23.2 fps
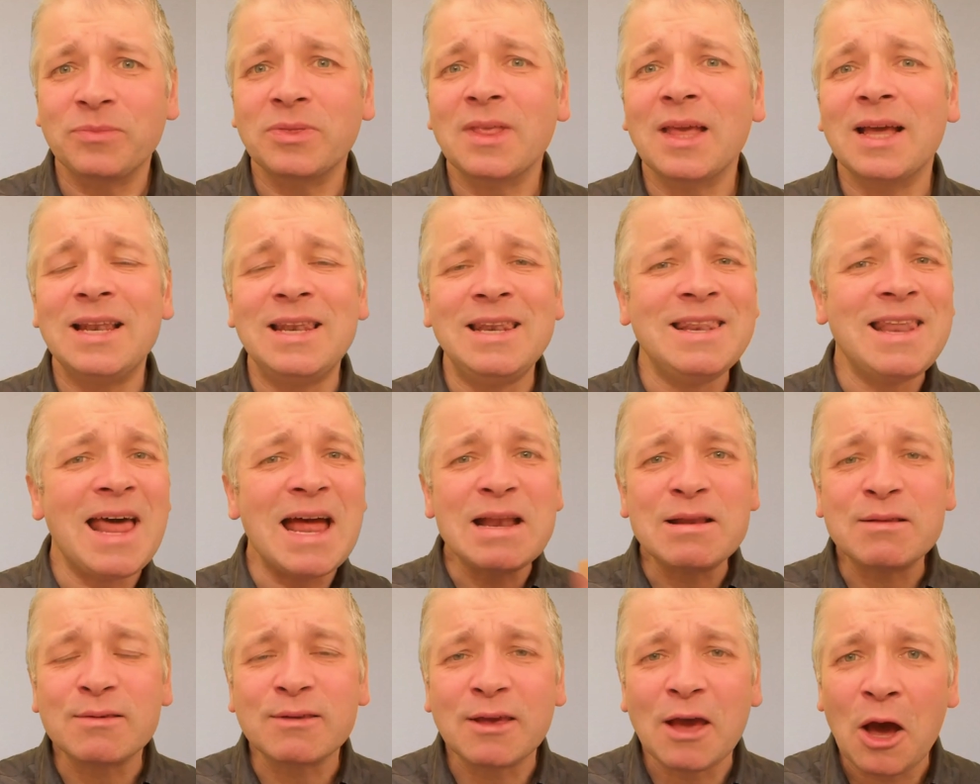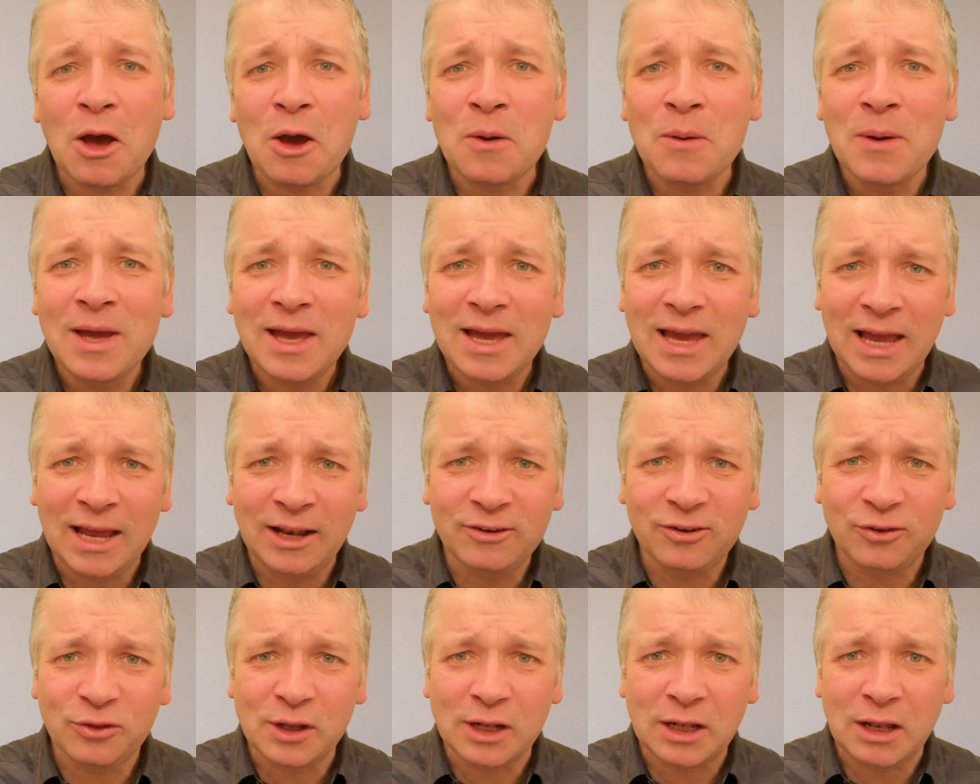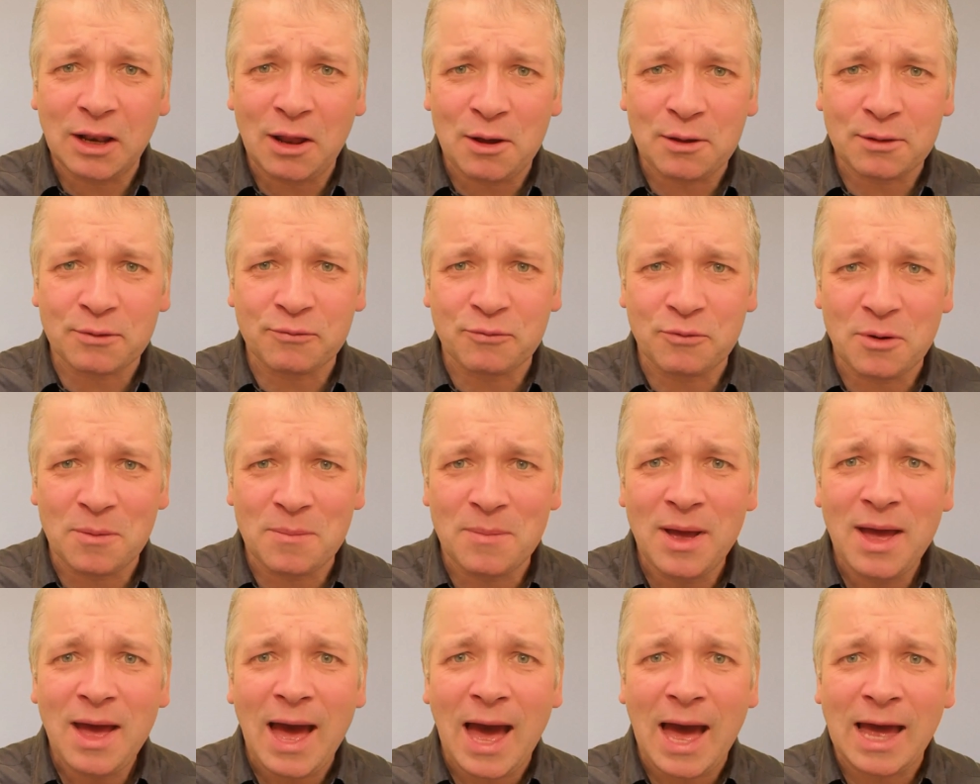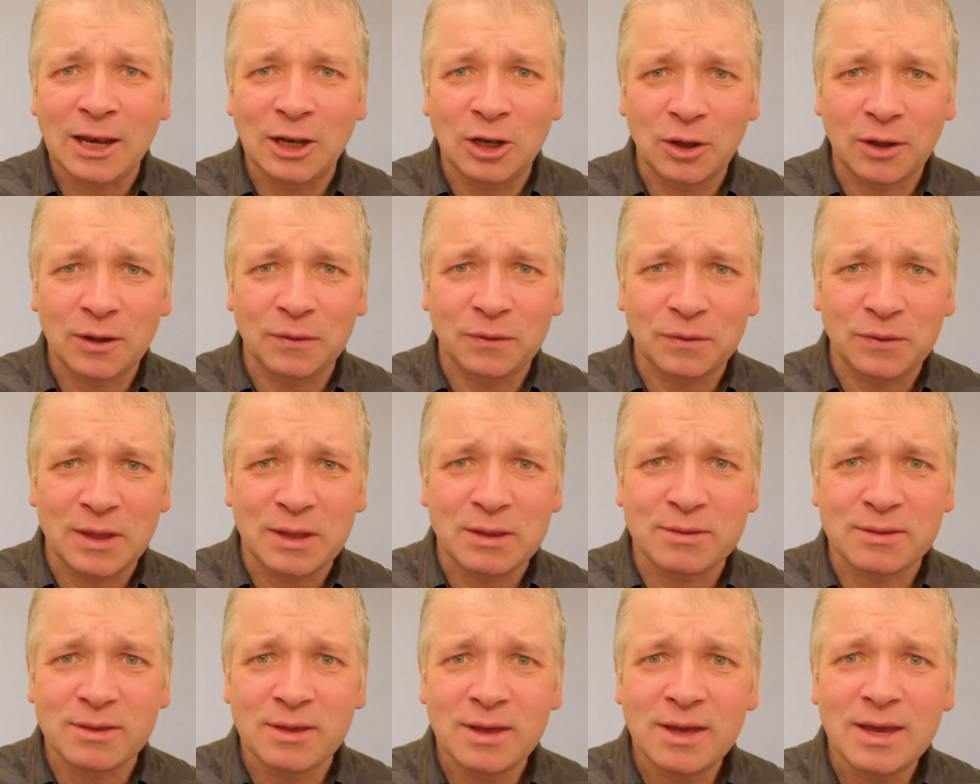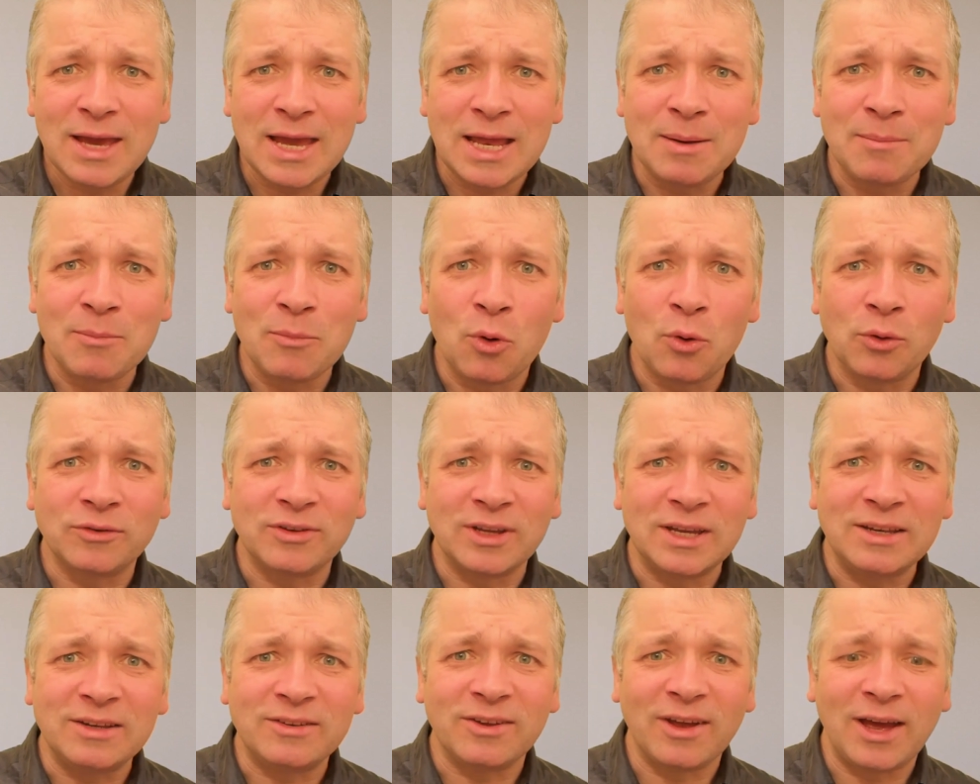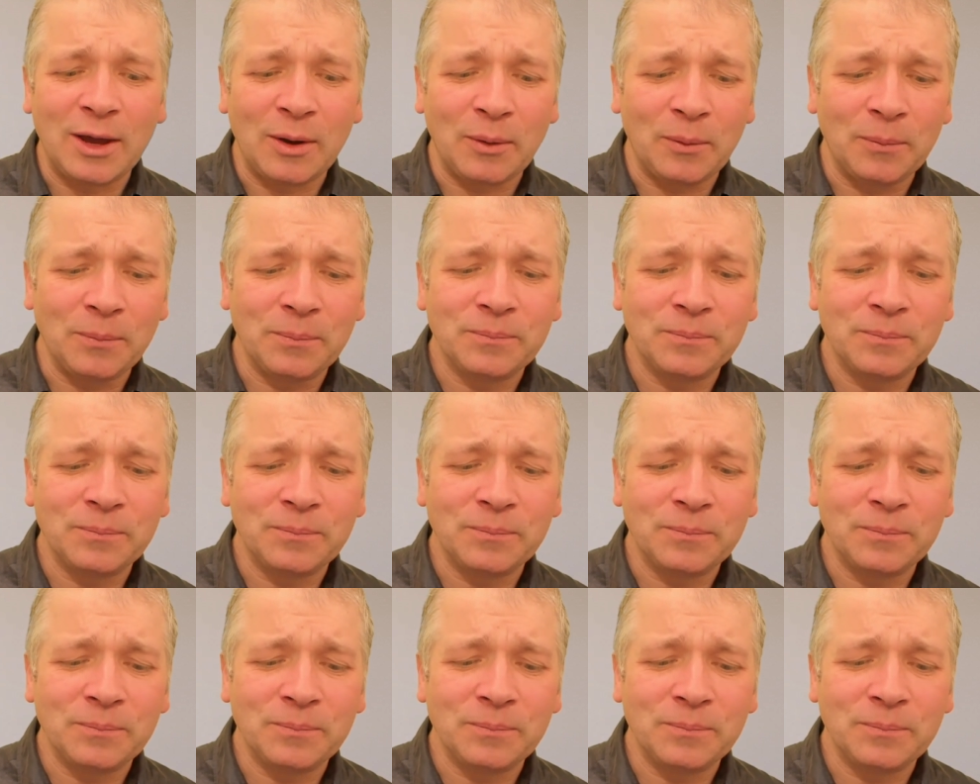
Let's go into the classroom and look at this in more detail.